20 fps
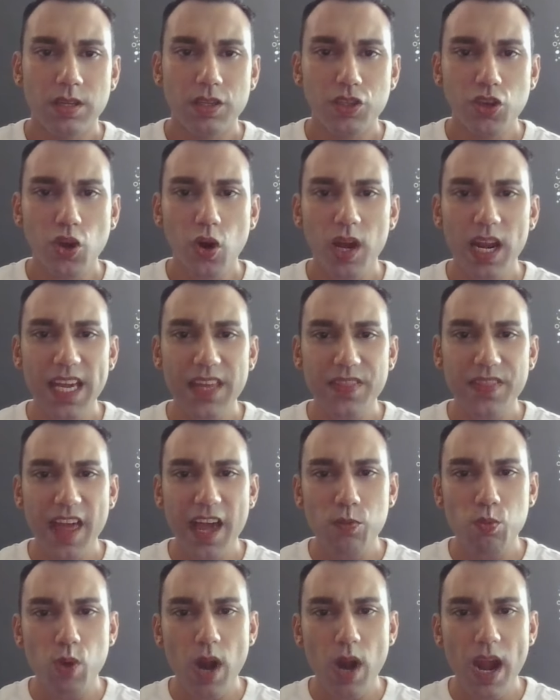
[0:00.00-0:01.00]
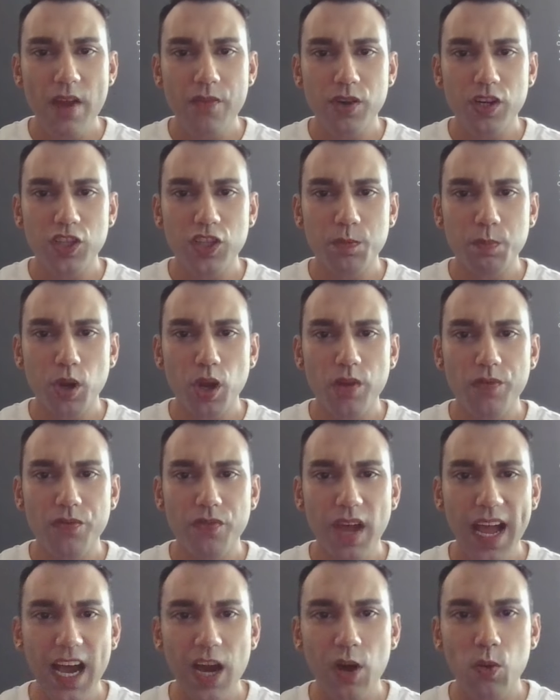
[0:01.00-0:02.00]
You're like their reference point for
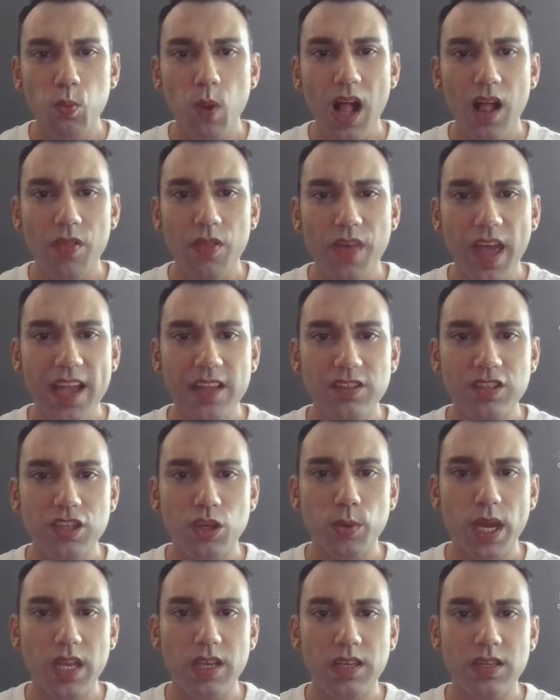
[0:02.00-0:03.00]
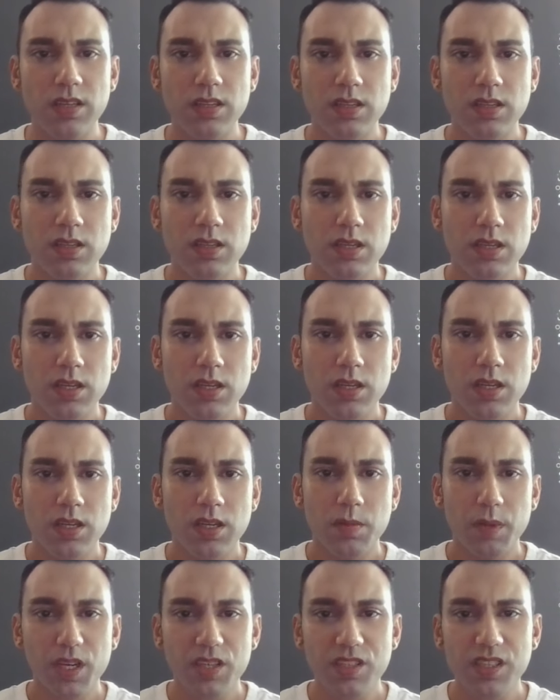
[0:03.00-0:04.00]
how well they're doing,
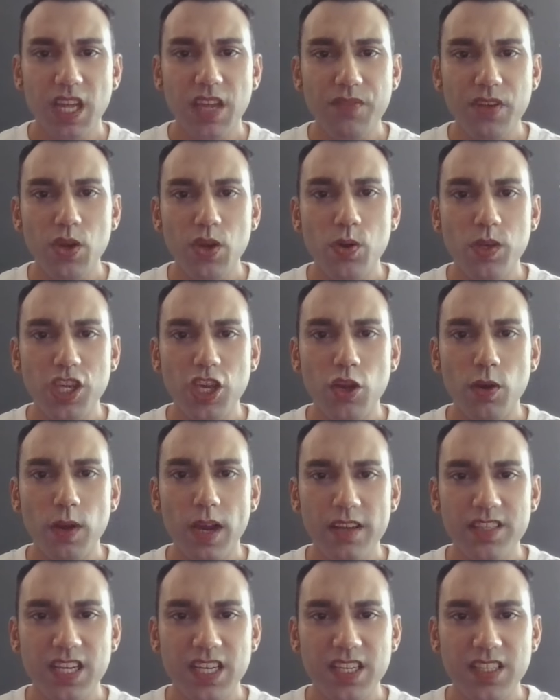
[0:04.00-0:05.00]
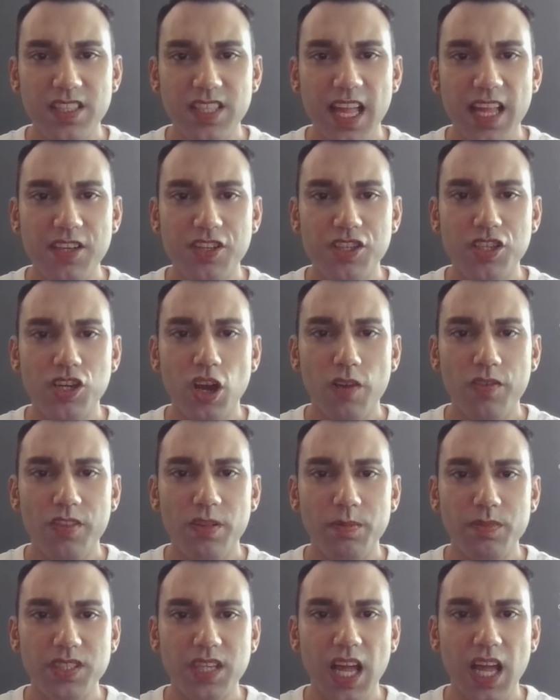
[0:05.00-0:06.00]
because they view you as an extension of
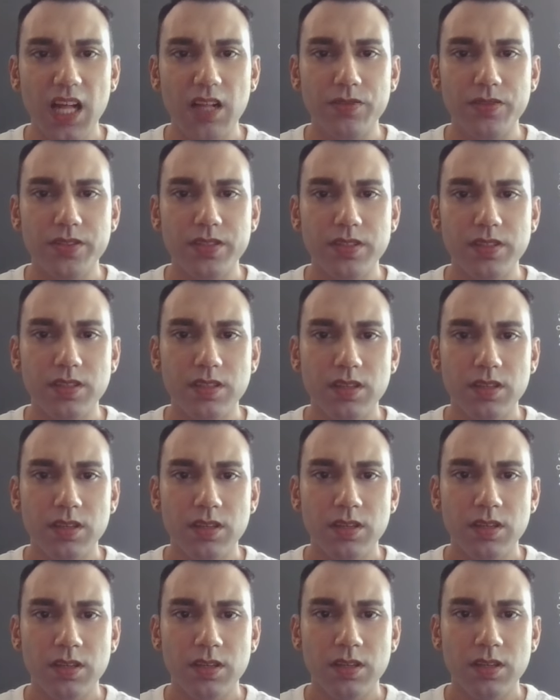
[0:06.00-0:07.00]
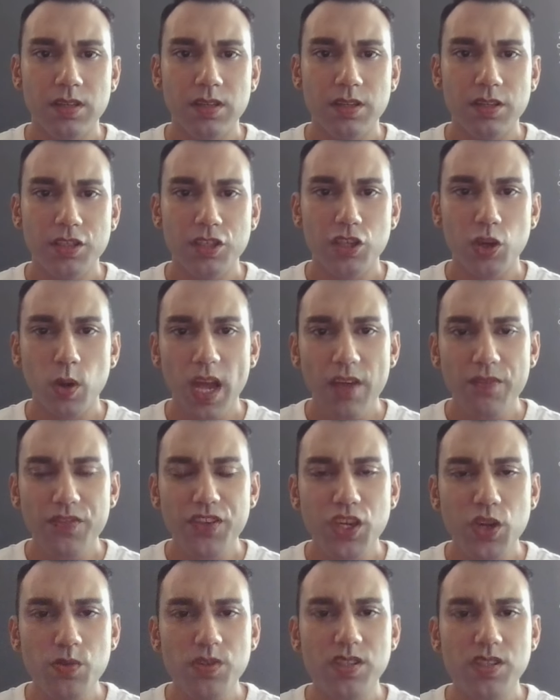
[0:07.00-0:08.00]
themselves. So if
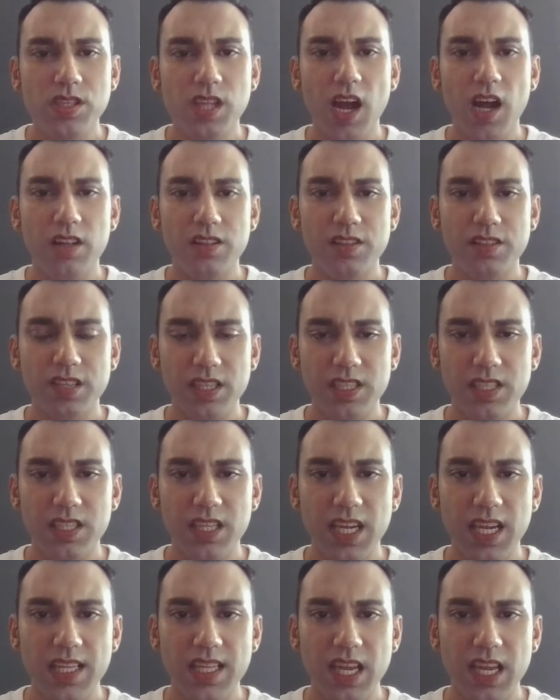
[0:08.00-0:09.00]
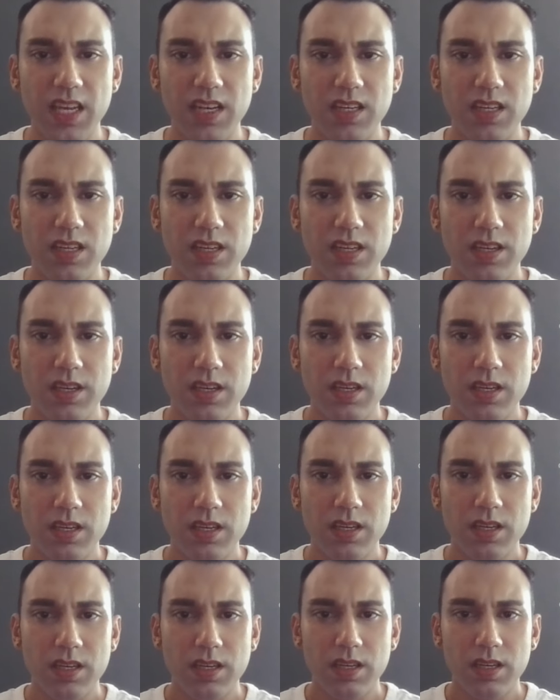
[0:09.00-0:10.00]
you start succeeding,
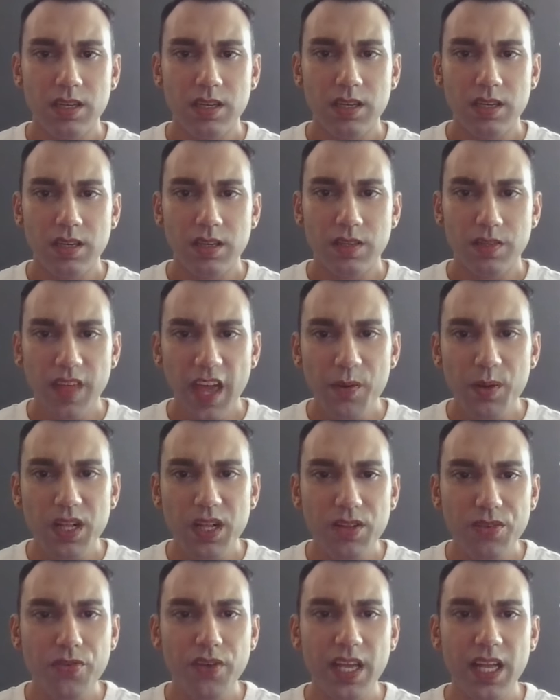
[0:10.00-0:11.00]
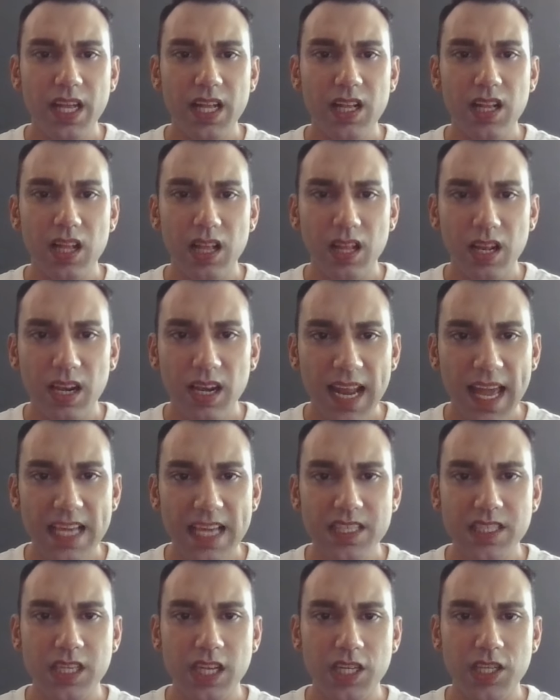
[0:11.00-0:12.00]
they will feel
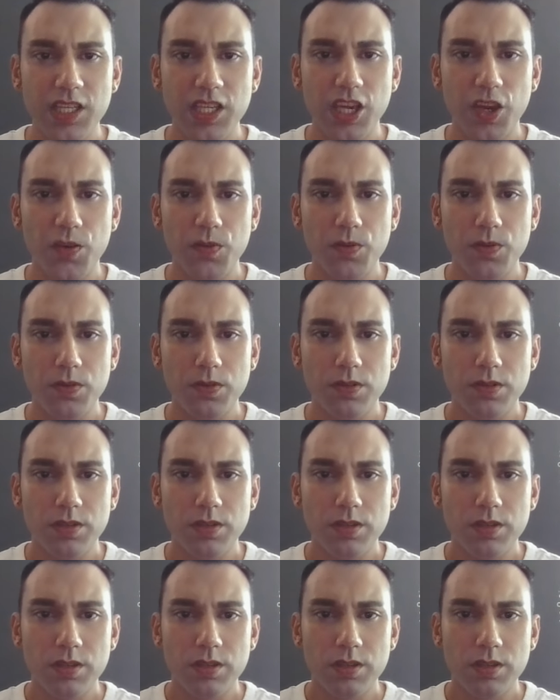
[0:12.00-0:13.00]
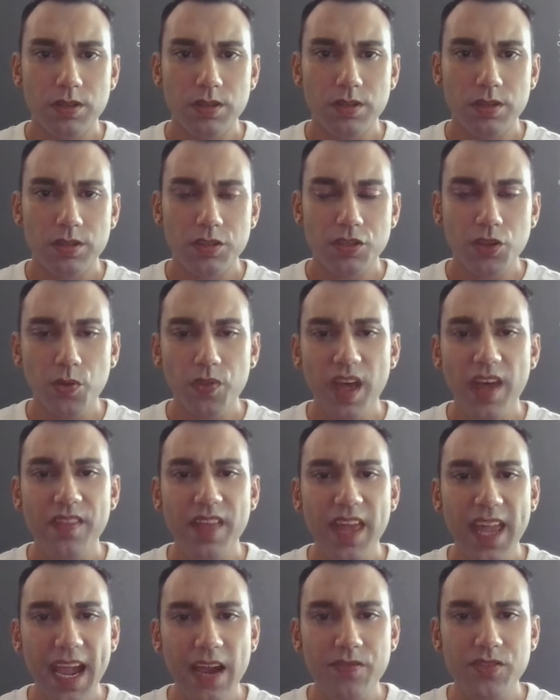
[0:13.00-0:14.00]
less than you. So then
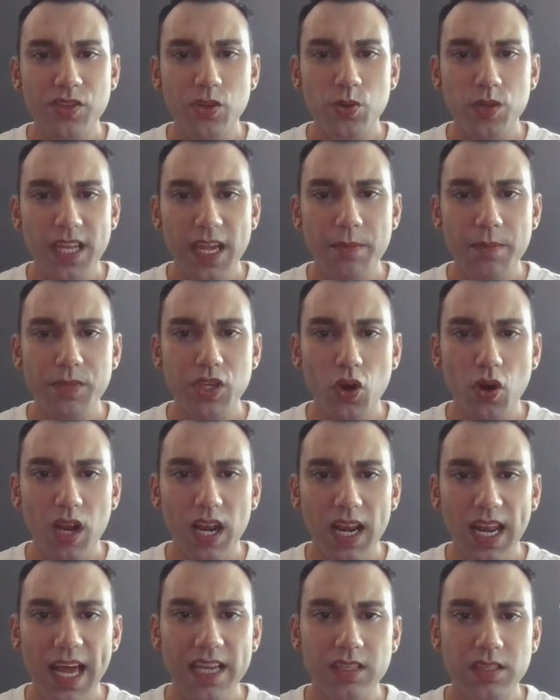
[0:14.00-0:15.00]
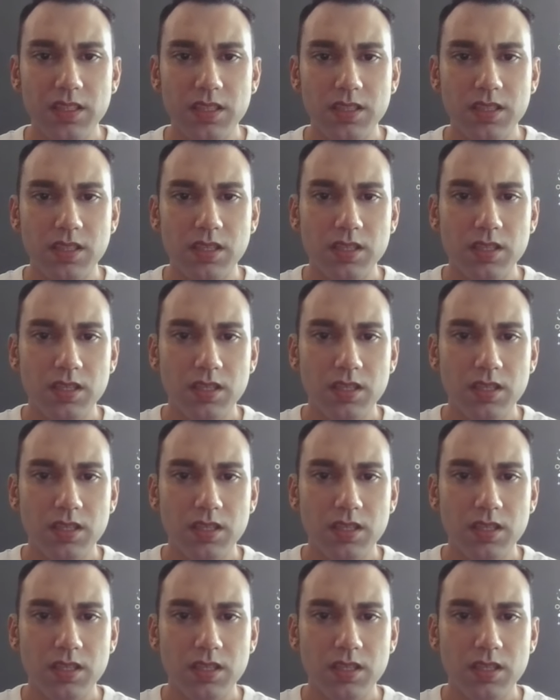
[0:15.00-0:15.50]
they have to dim your light.